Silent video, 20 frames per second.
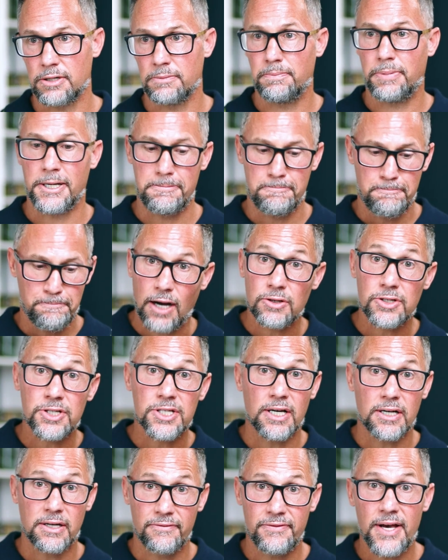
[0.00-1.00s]
But
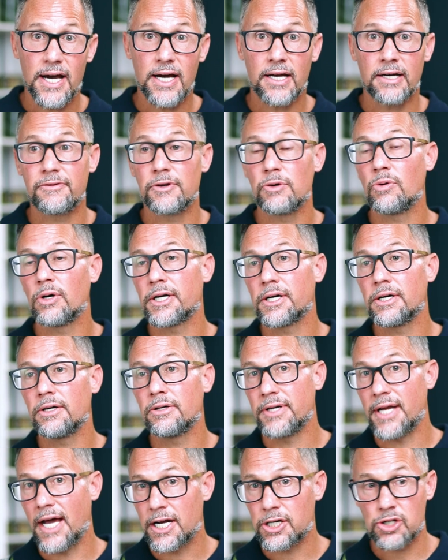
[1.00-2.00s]
outside of that, if you want to go
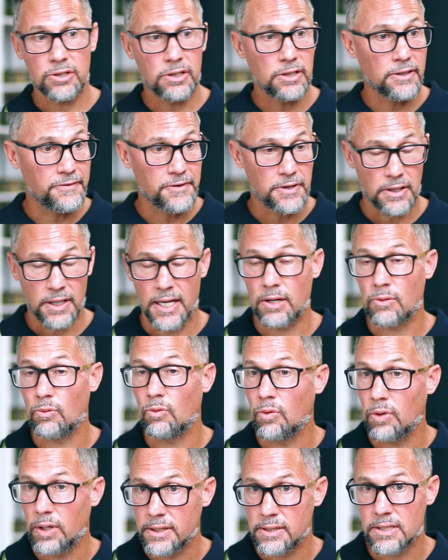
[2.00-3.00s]
natural, if you're like,
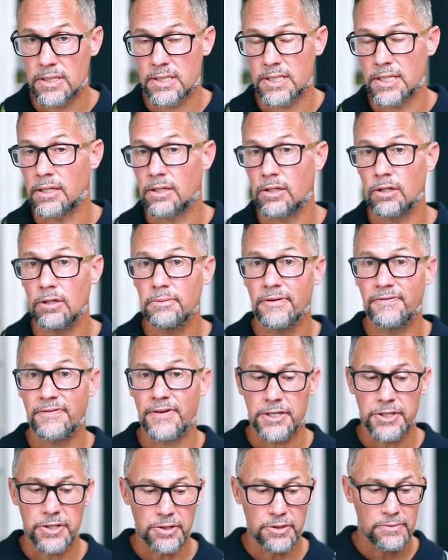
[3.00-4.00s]
what does
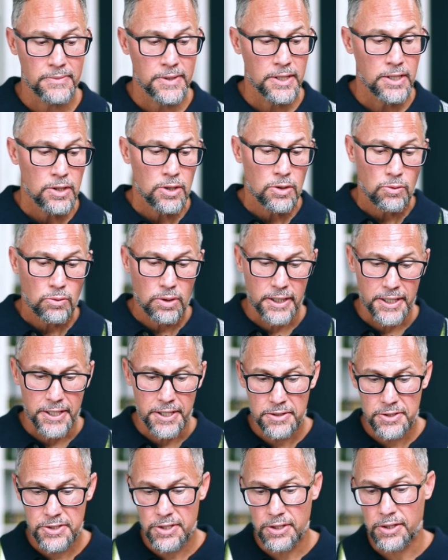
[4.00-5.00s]
enclomiphene do? Well,
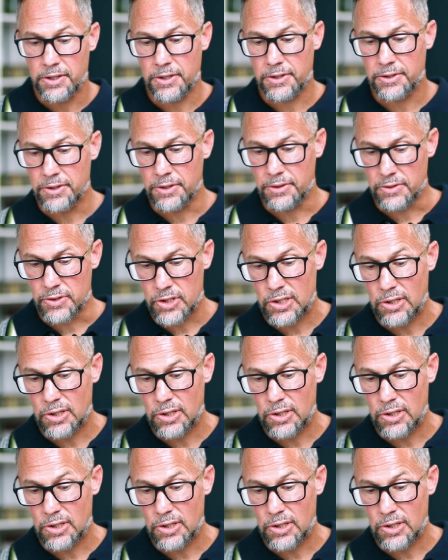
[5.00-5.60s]
here's the good news.